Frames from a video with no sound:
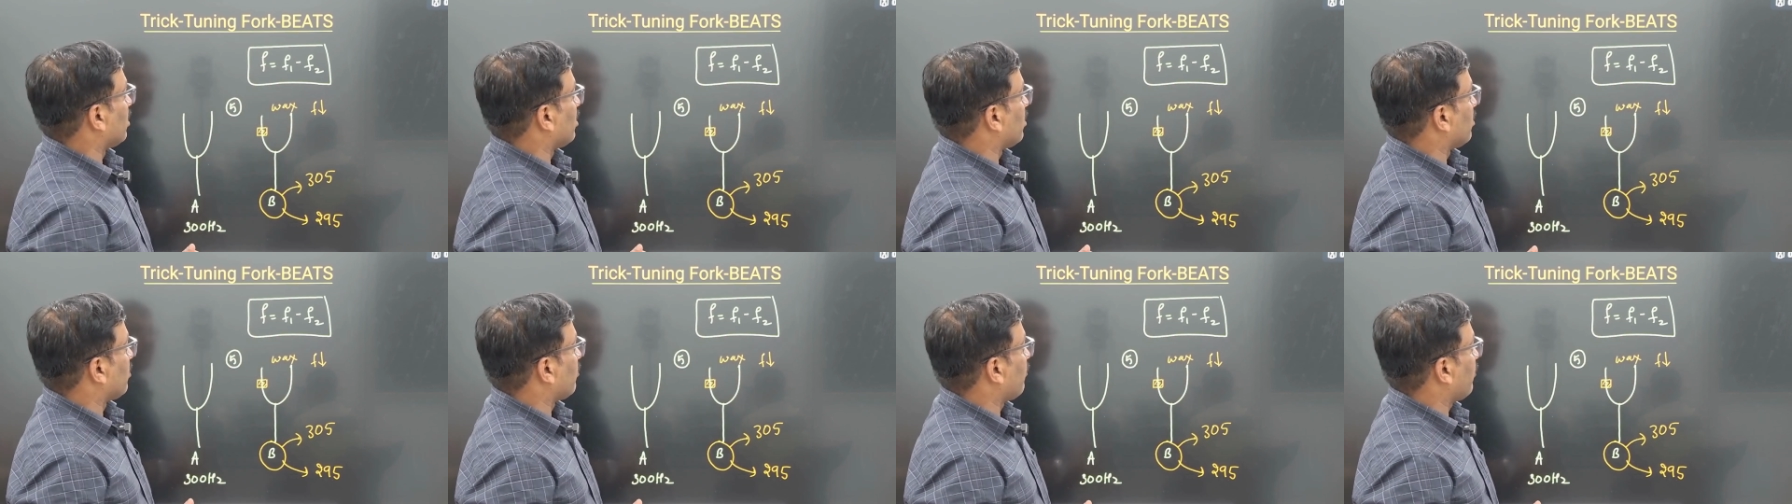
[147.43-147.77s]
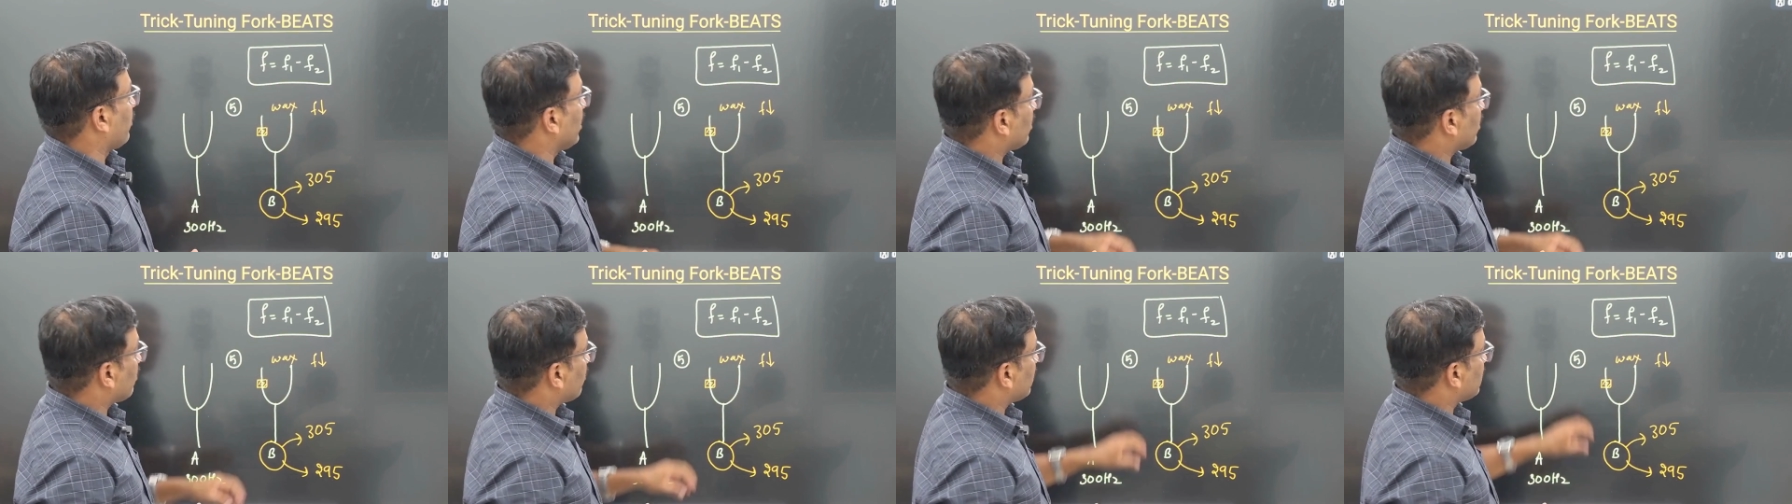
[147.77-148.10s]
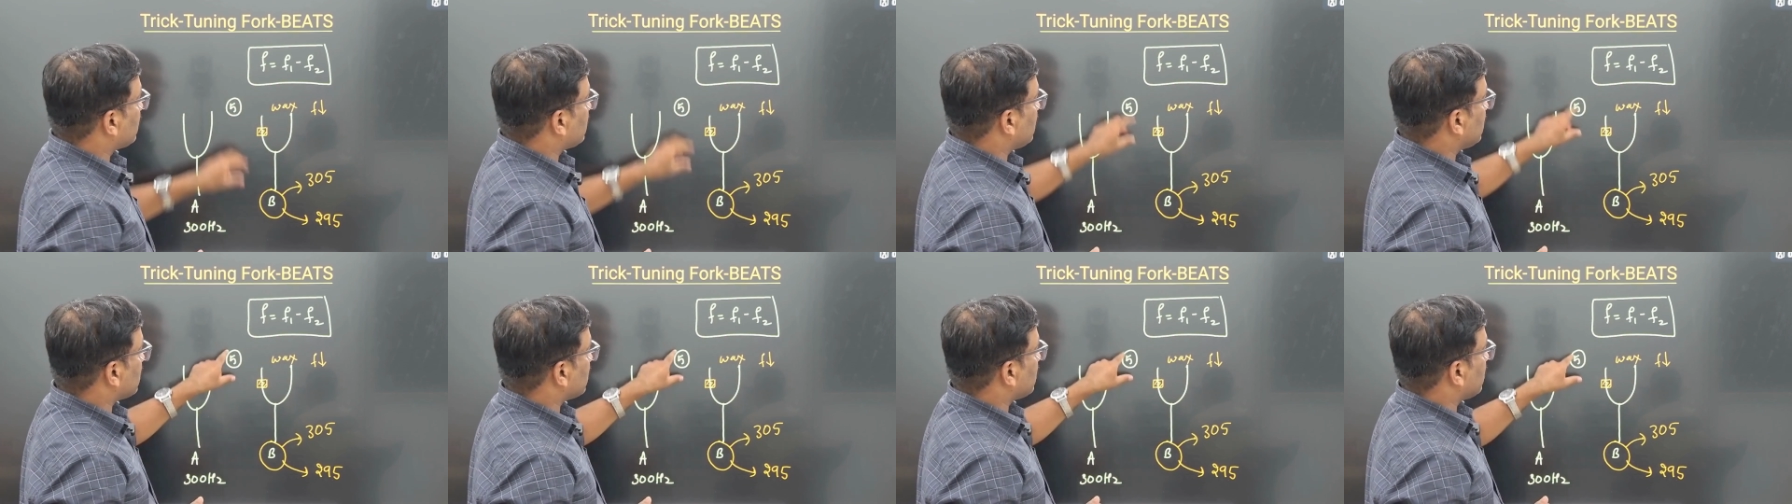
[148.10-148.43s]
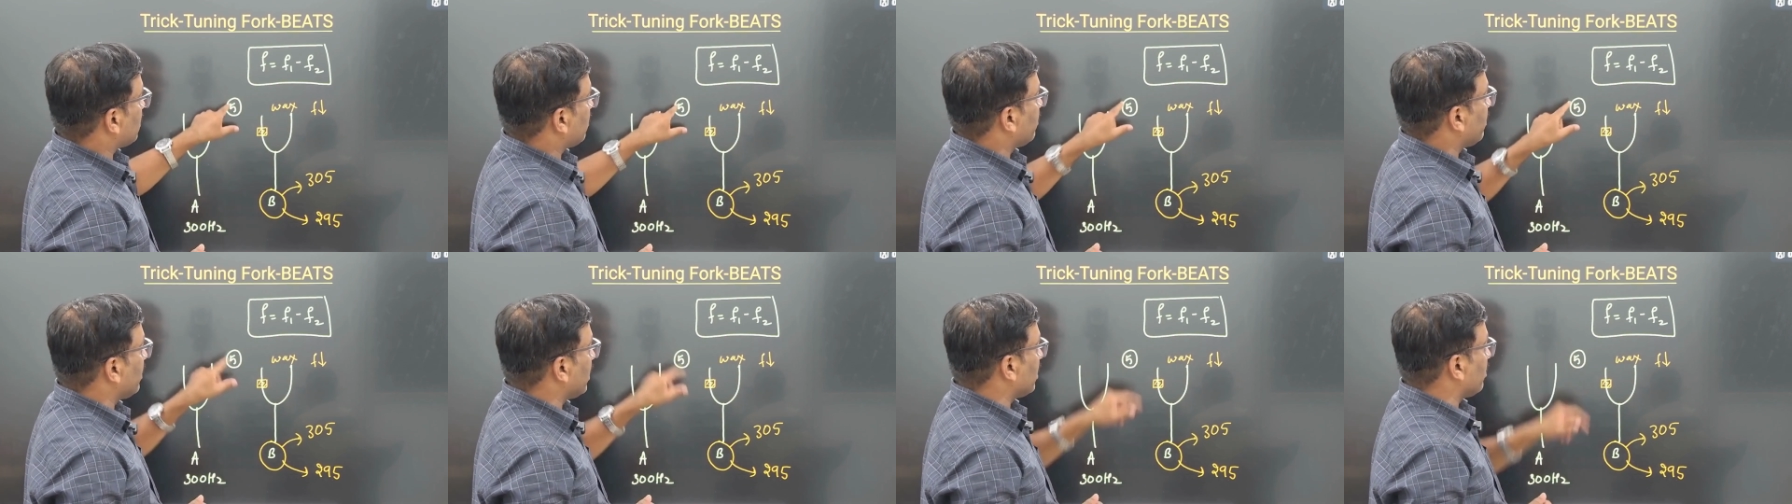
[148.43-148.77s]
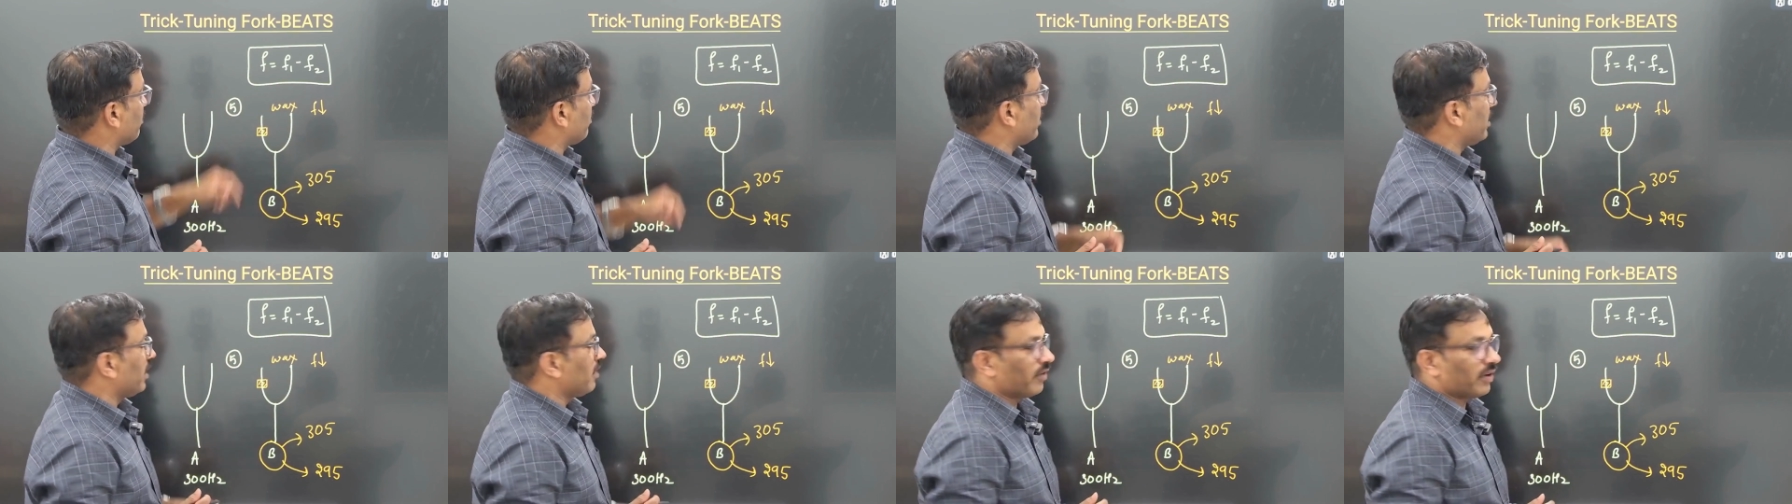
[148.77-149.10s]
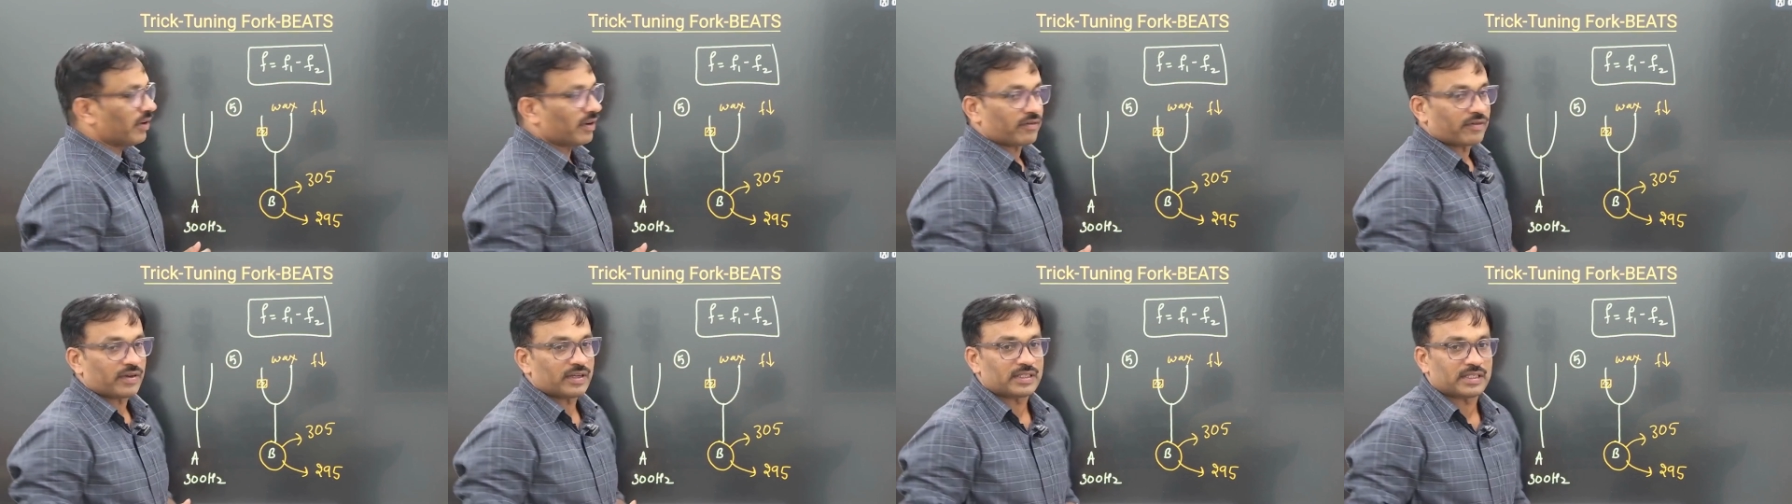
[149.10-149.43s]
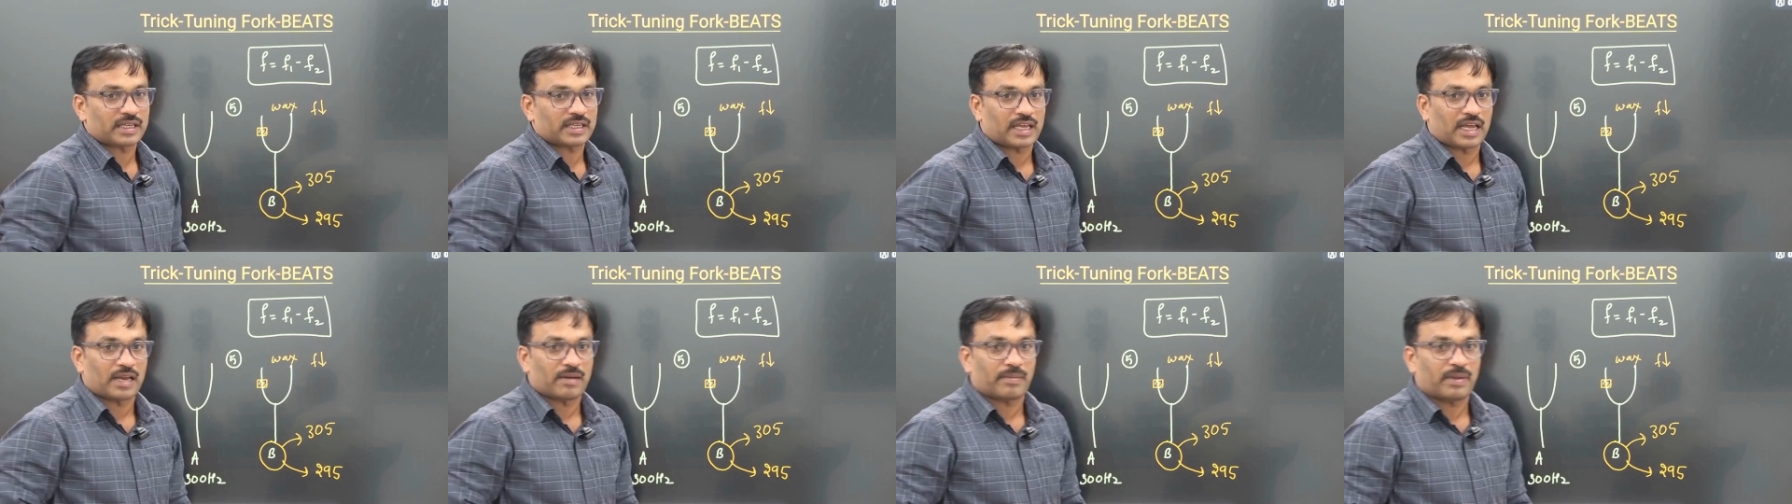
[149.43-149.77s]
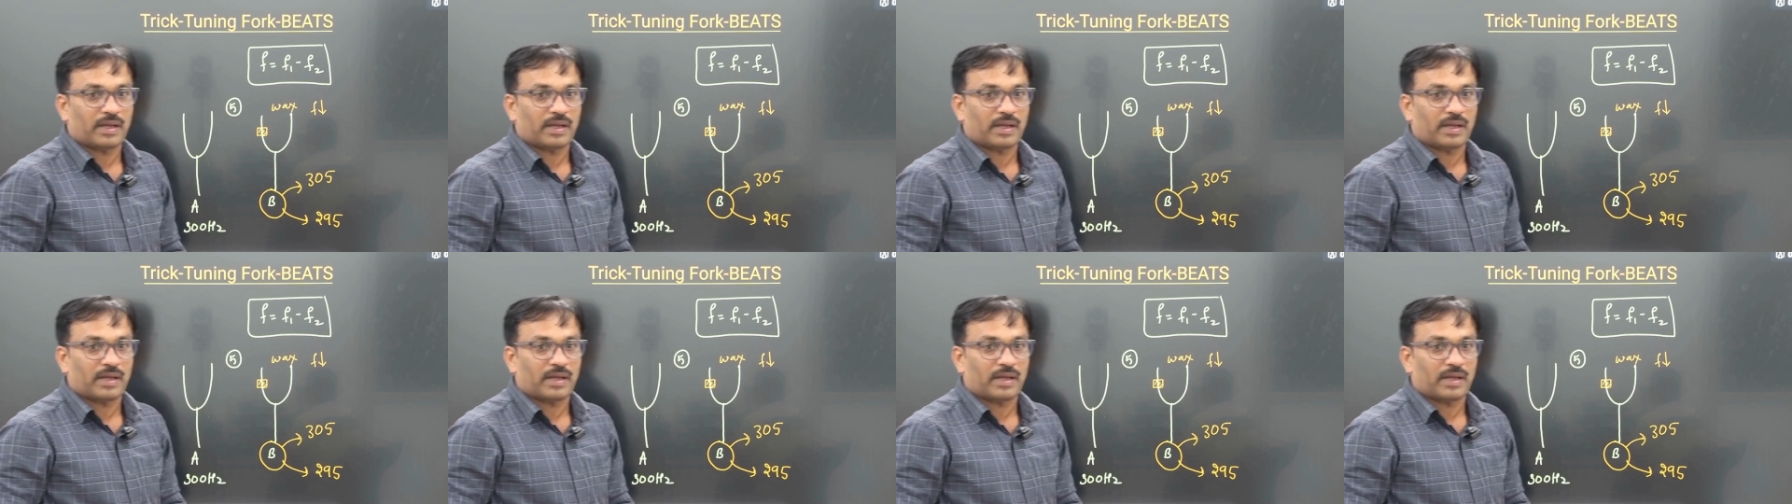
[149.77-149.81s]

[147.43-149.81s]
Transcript: Frequencies, beat frequency can